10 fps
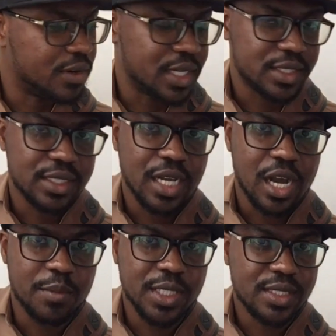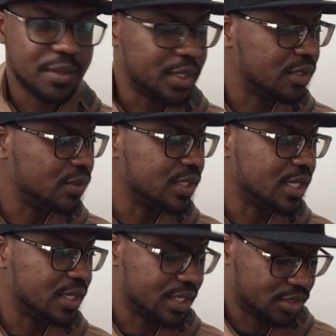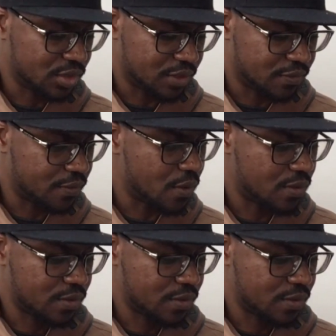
right, how many semitones are there to the 4?